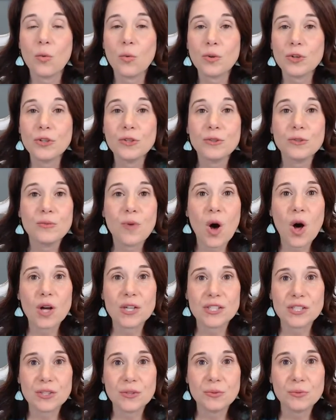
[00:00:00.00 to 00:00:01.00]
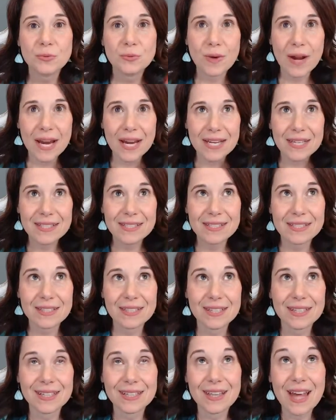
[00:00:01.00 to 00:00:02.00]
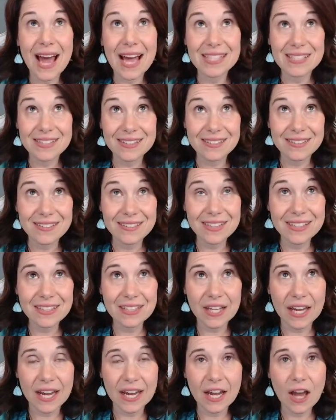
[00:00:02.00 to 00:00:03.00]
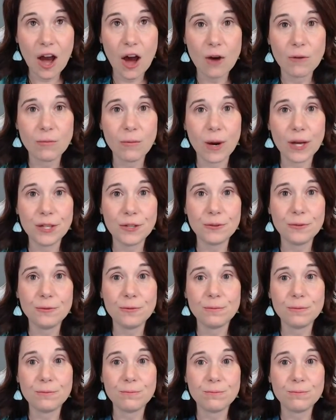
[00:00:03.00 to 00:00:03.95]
You've also raised the glass ceiling of what you